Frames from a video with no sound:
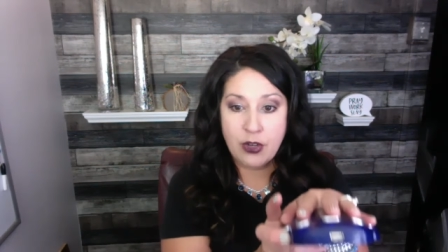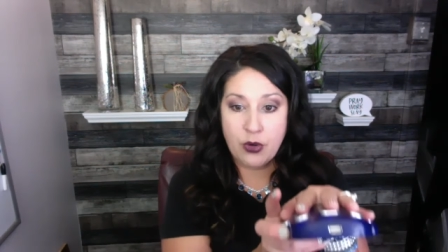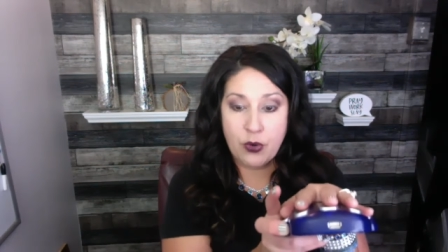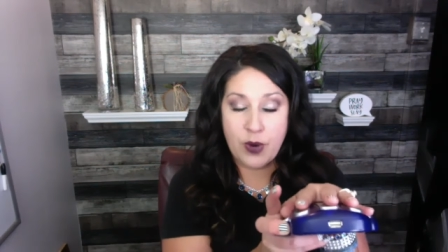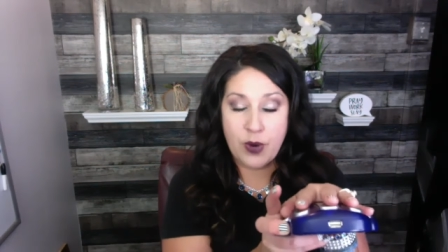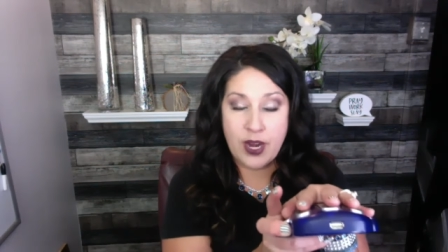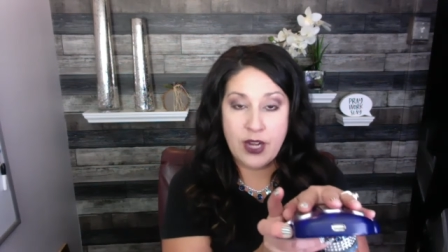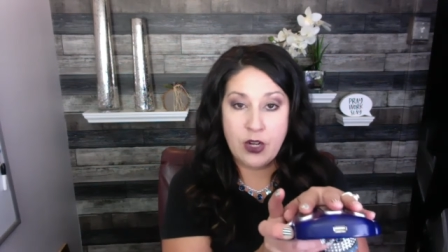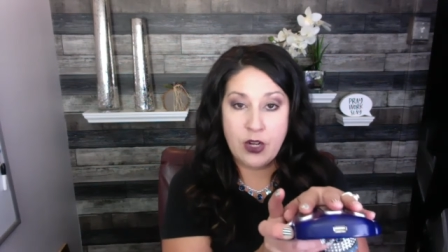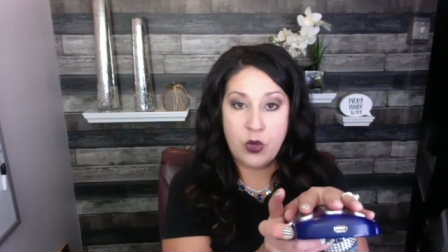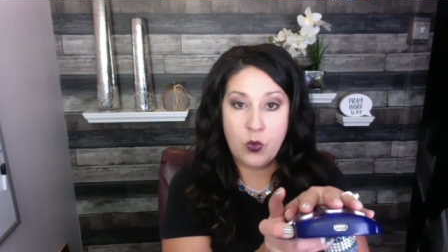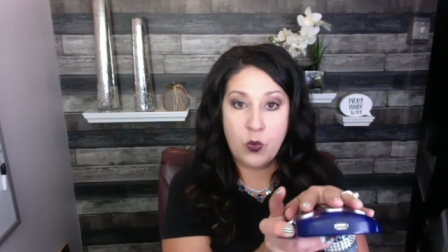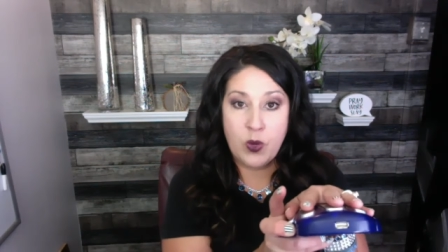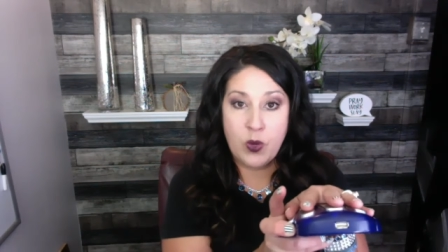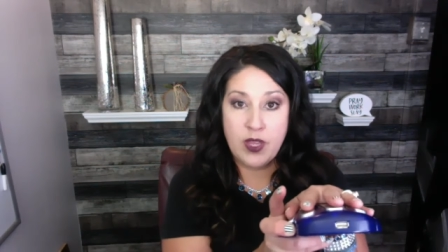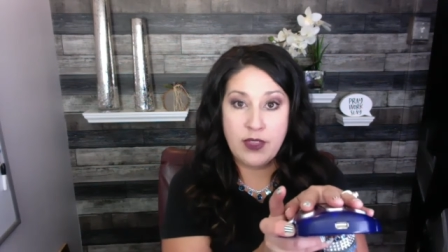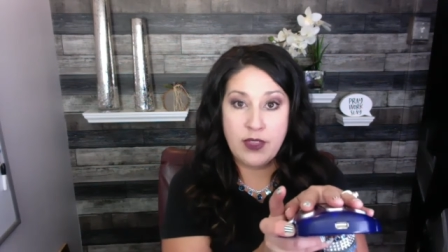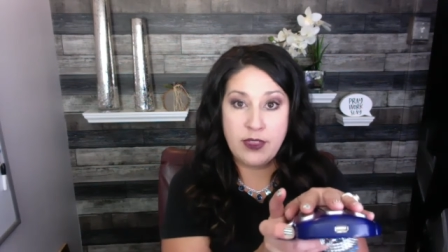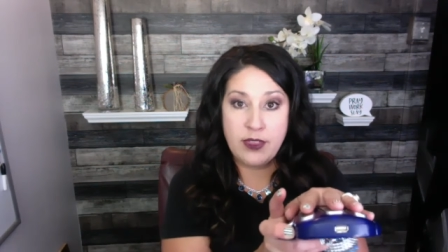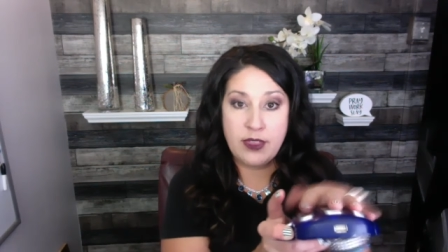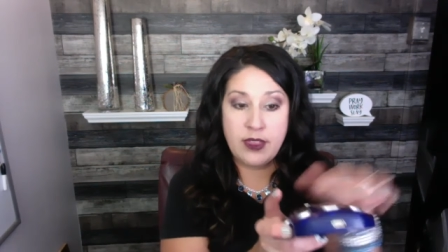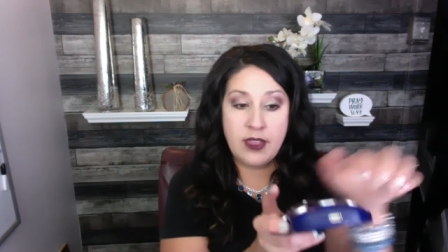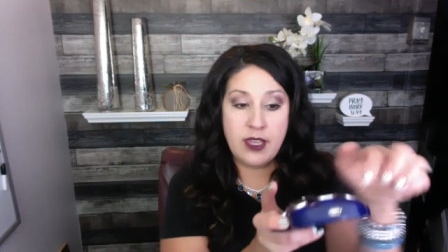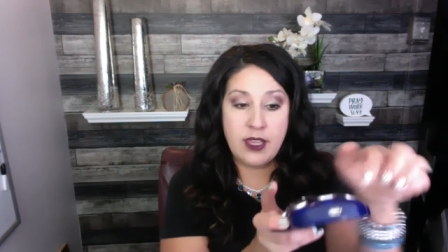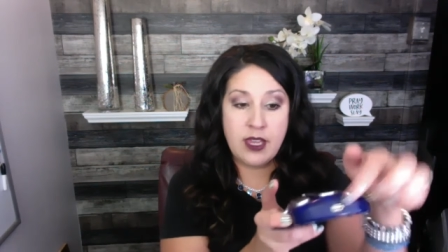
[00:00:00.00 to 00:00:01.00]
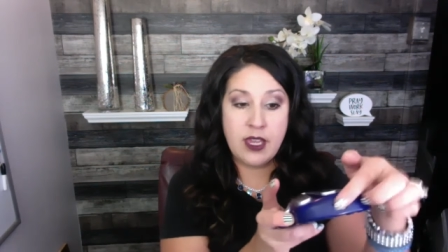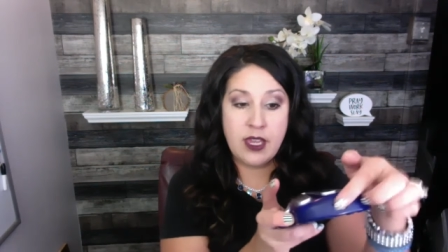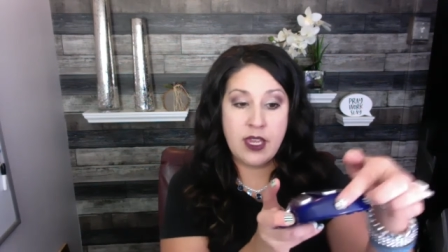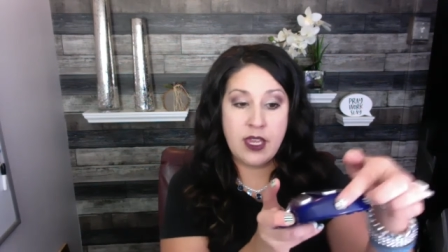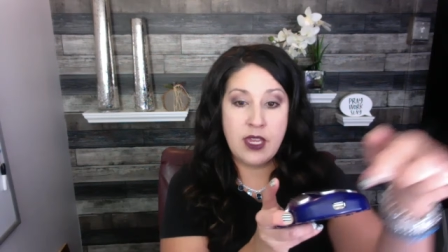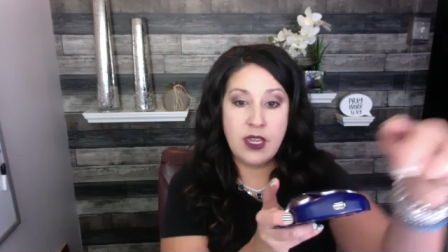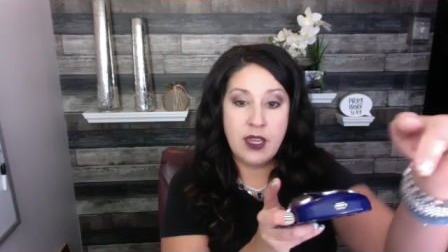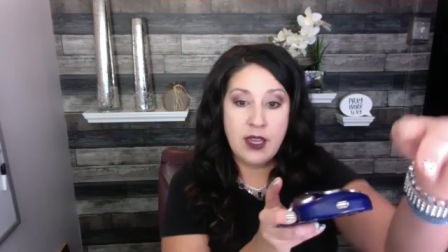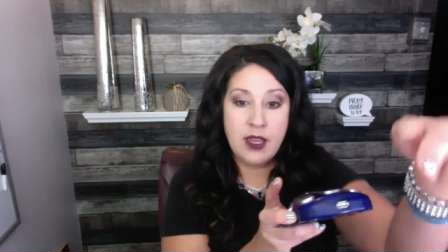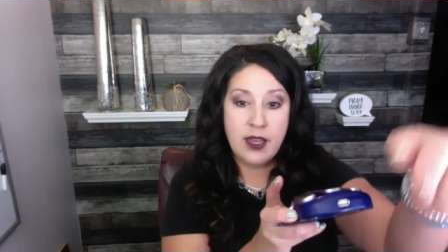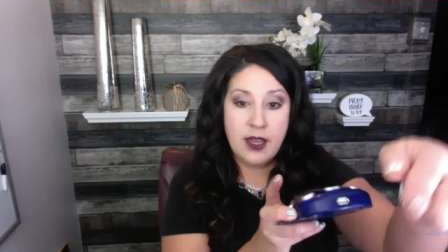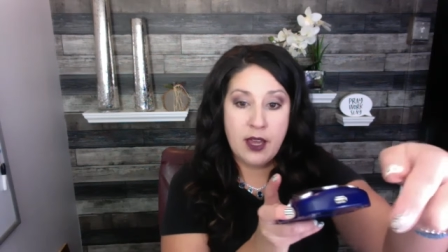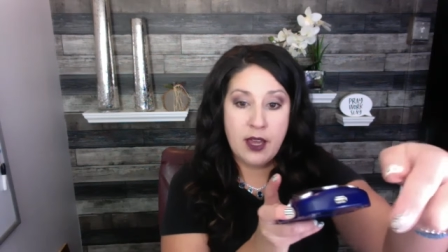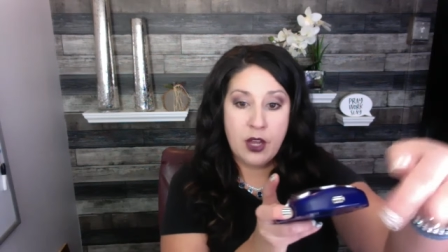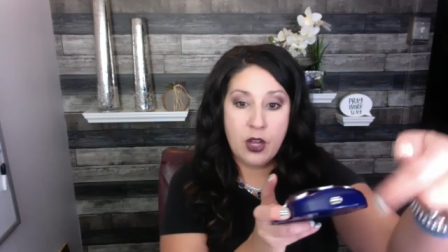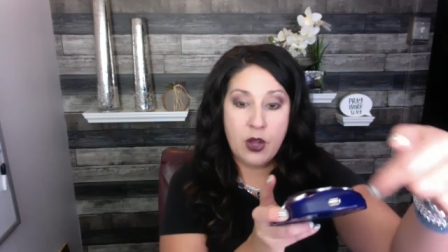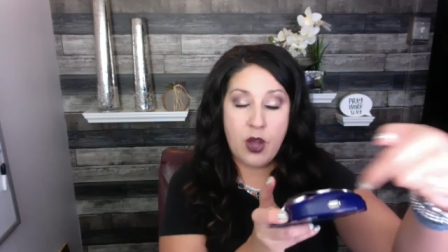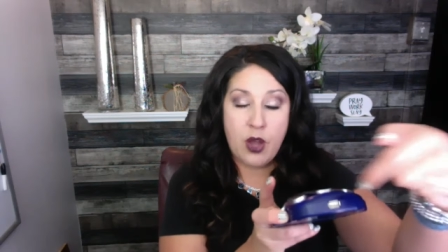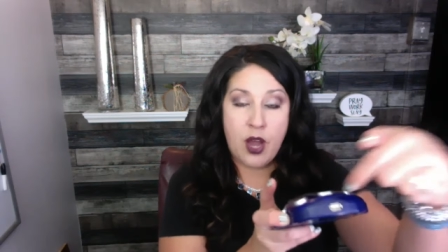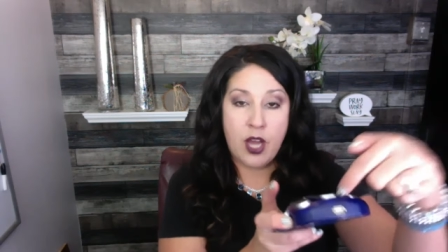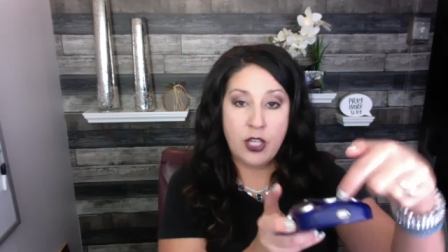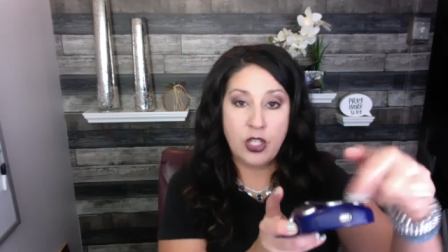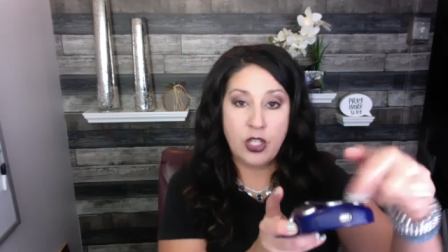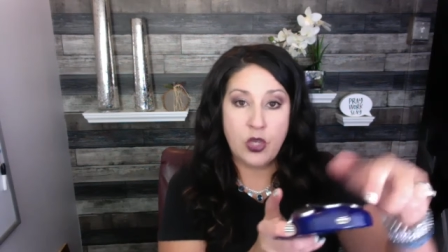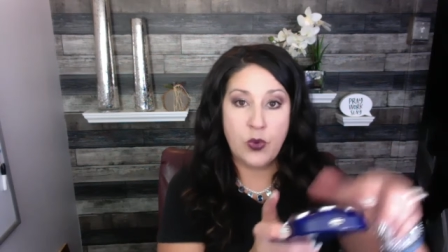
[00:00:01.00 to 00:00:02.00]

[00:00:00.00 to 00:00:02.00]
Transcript: cradle with the Uh,